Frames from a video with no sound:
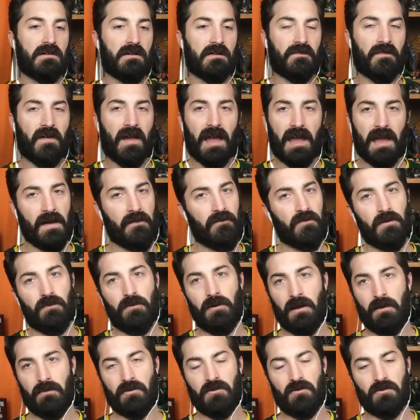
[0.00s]
of every
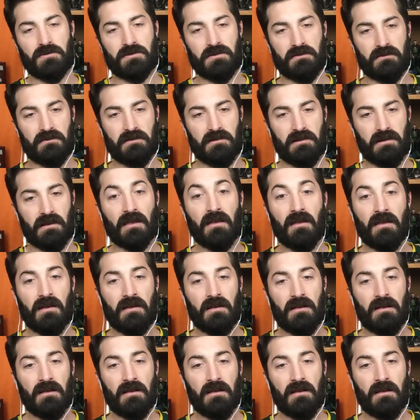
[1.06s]
pop culture thing.